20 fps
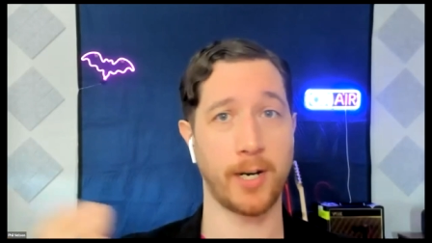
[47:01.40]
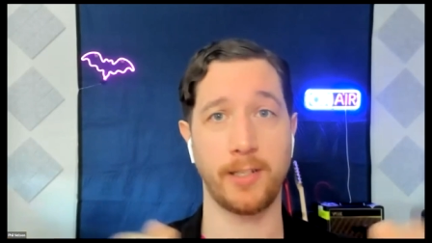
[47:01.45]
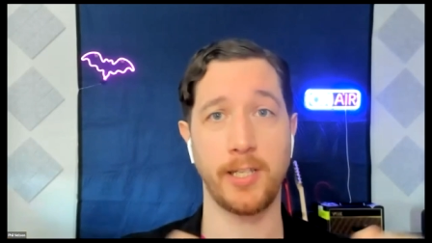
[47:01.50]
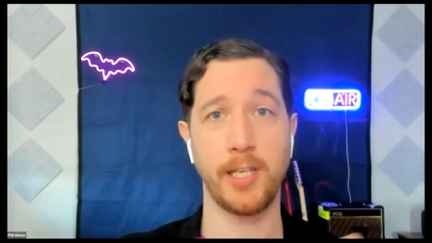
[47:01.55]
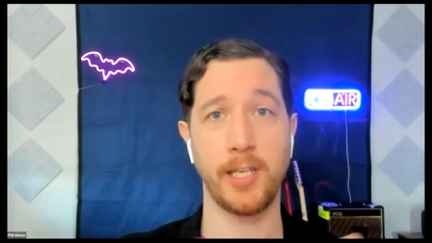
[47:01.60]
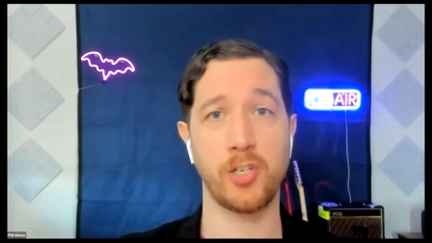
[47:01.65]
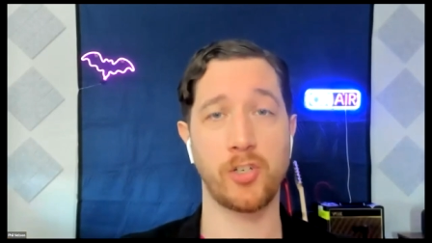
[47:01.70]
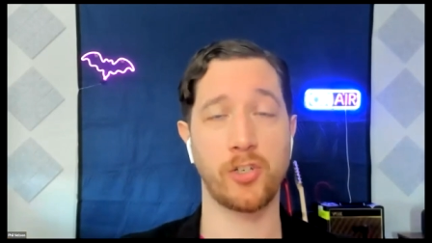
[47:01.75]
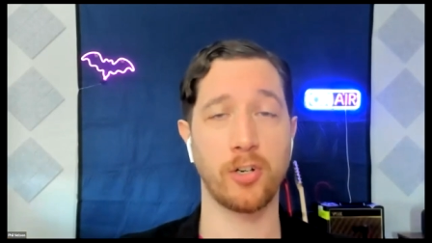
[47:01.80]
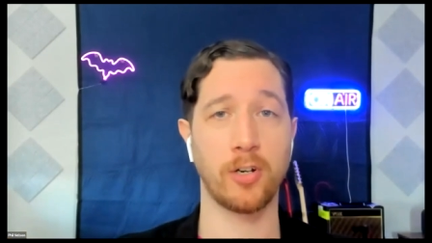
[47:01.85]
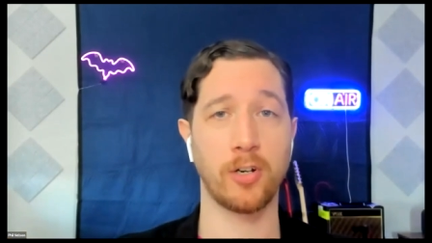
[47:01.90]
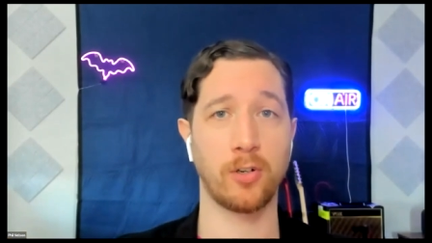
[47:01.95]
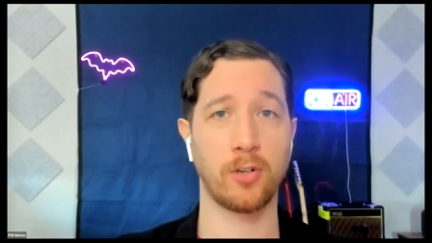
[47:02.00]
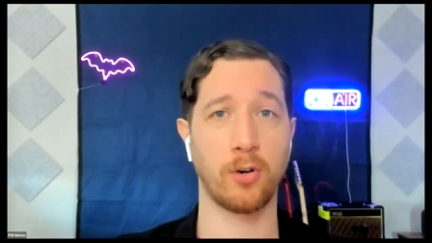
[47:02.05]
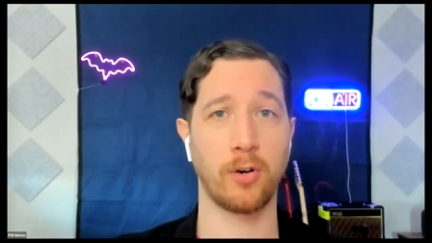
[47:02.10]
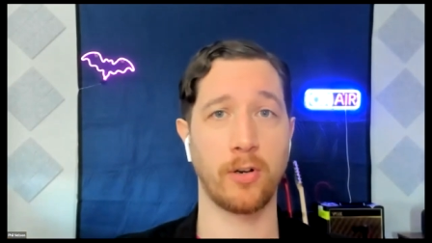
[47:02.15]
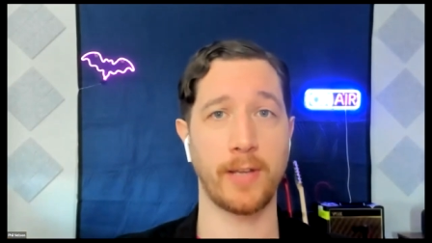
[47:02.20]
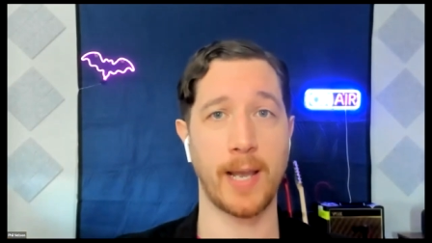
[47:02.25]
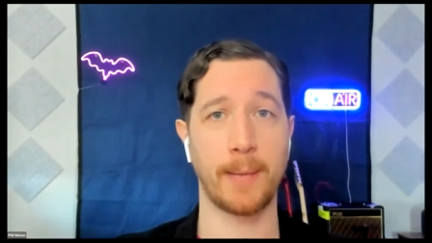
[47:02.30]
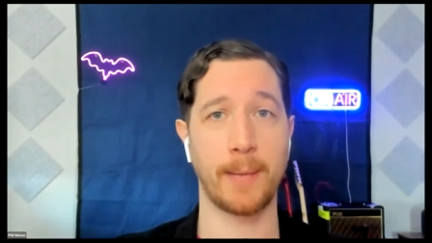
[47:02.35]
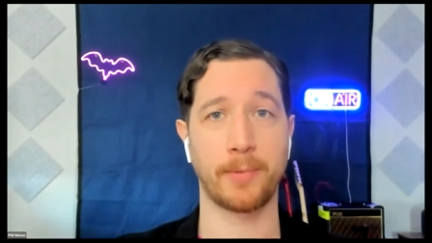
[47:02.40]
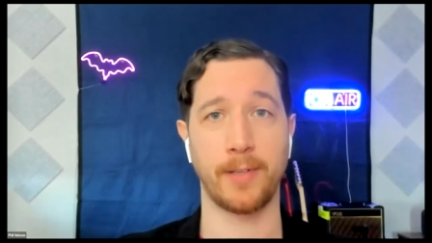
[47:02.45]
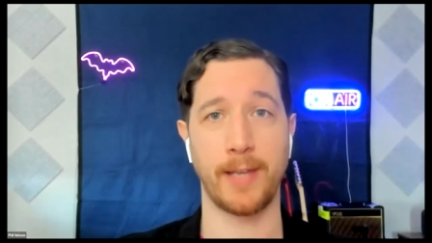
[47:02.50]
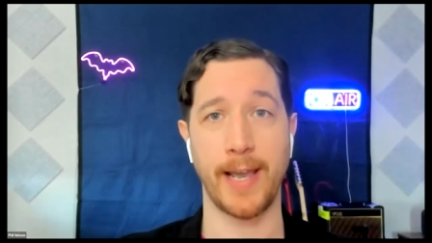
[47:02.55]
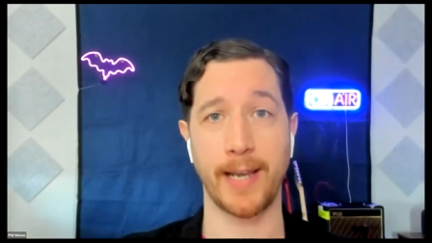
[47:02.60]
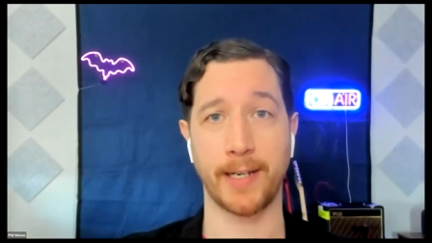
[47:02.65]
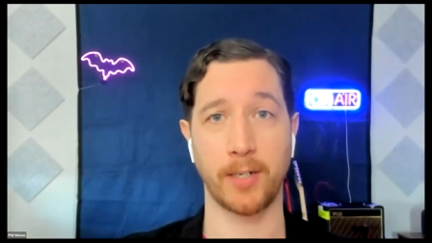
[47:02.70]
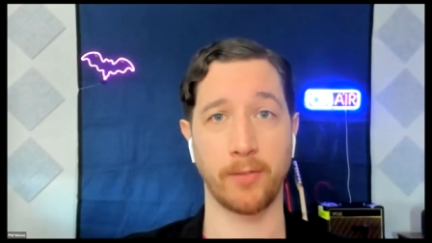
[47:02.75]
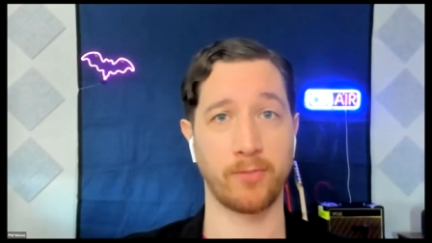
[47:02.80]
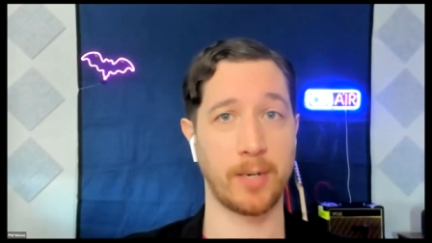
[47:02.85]
want a t-shirt or
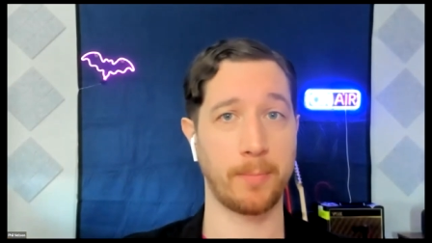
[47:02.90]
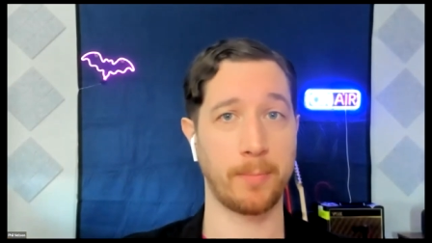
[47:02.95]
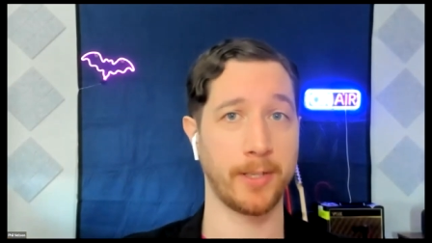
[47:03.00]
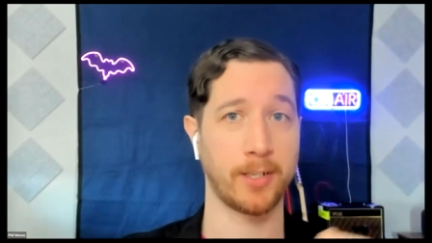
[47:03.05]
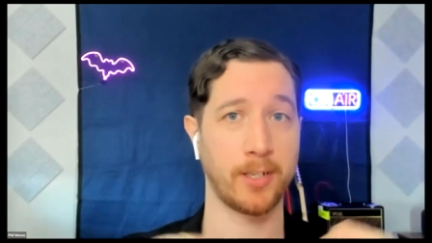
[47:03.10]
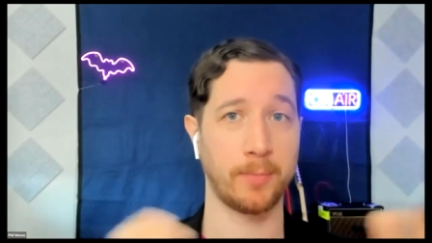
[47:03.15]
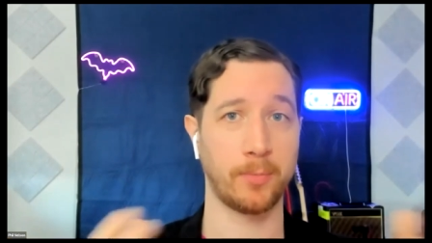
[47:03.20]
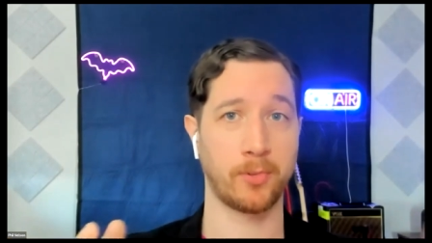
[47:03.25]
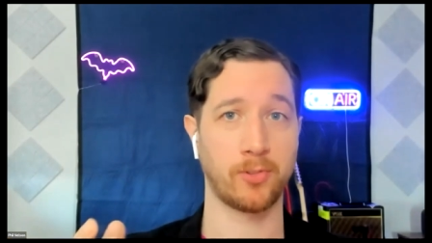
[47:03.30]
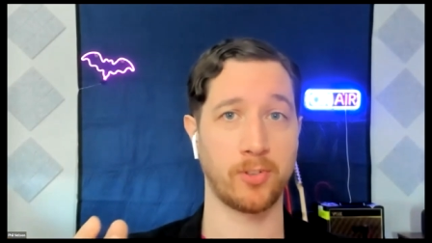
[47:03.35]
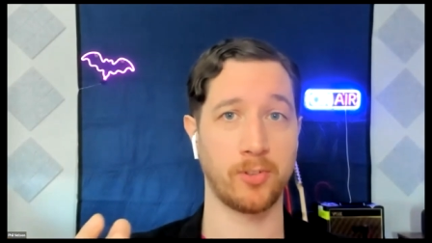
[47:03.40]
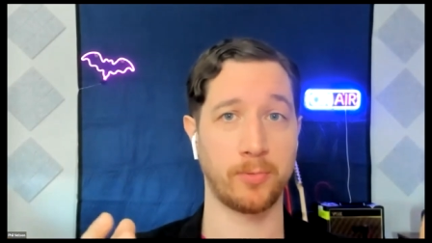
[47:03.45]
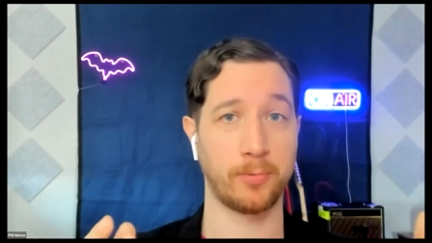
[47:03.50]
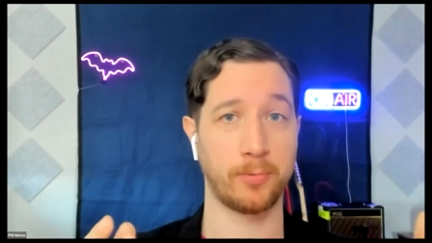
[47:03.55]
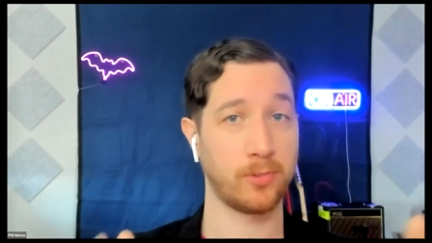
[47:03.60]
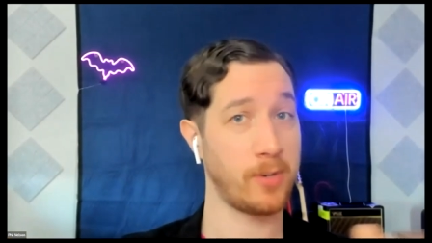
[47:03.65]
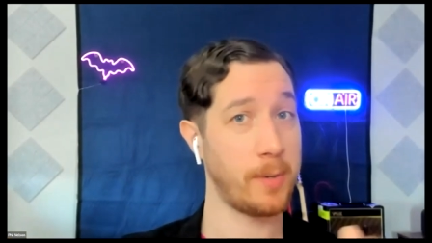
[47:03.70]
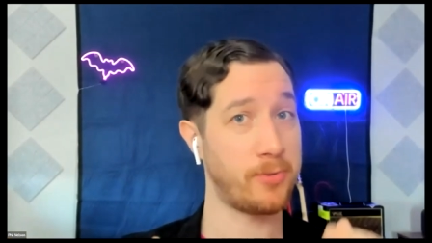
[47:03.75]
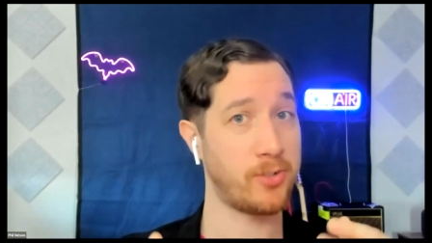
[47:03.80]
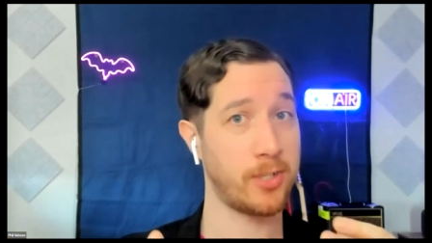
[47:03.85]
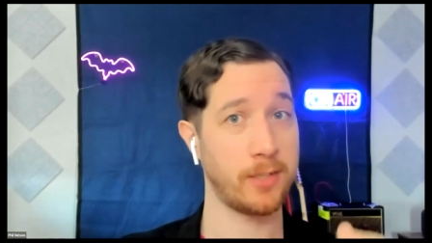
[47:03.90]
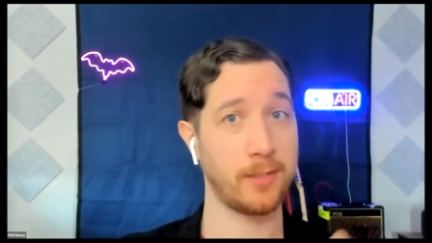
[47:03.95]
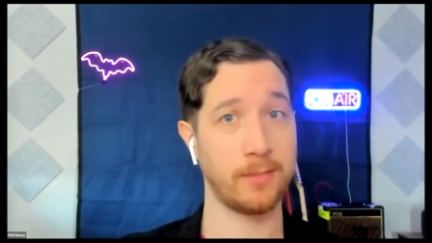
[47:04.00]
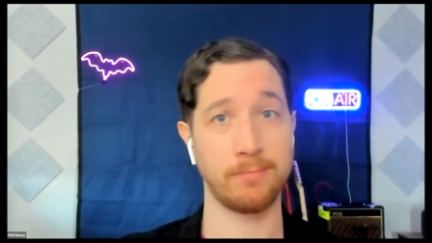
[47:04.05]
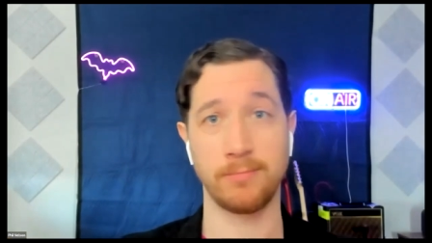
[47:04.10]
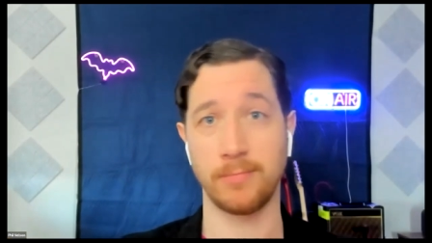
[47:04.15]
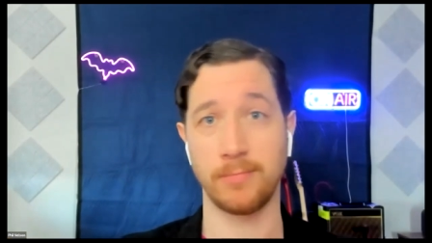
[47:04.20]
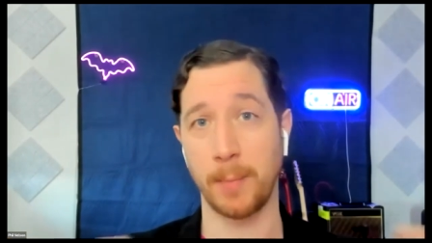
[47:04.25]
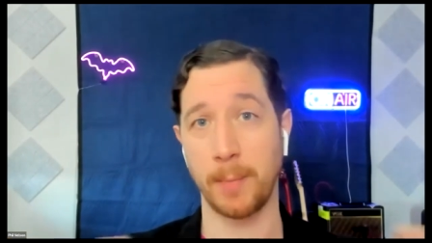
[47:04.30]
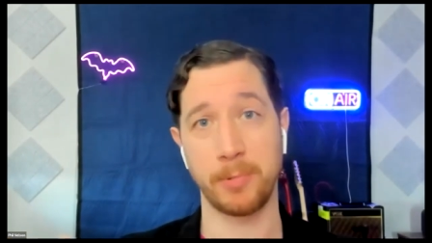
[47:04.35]
Active Replica
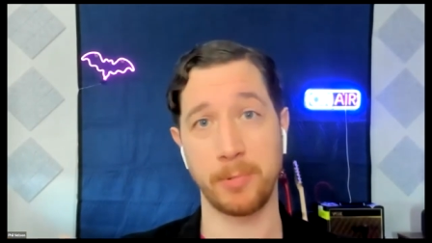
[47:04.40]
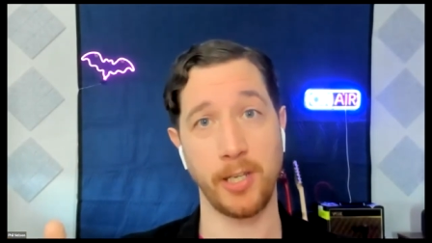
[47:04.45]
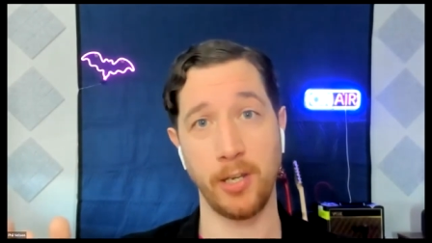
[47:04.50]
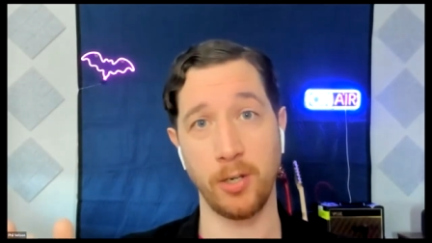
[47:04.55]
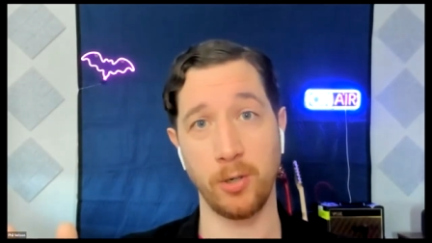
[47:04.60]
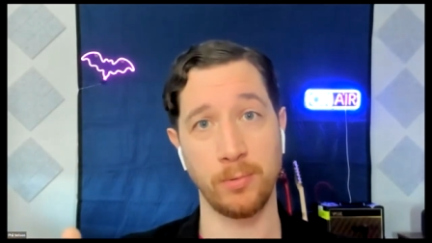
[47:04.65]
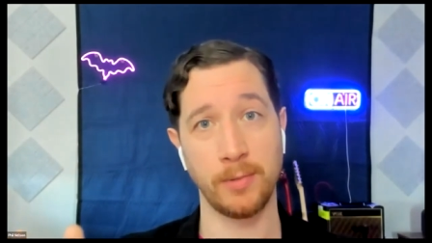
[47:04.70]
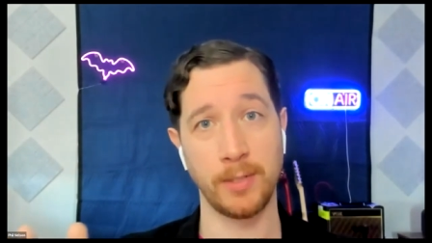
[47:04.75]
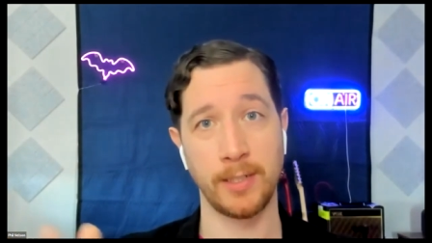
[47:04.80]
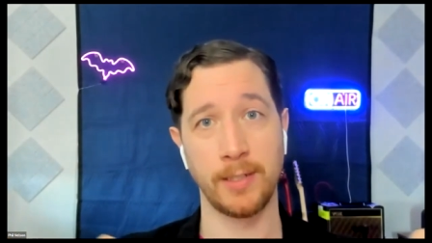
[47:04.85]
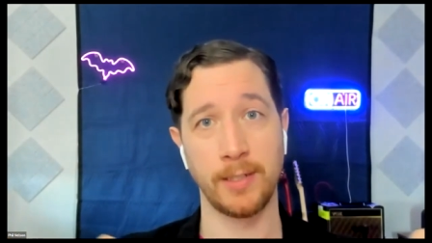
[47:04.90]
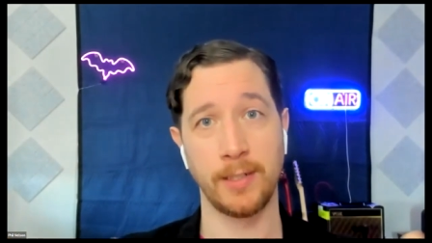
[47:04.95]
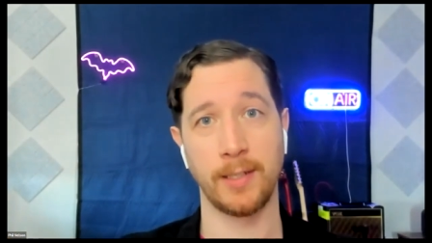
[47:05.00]
subscription, up to you,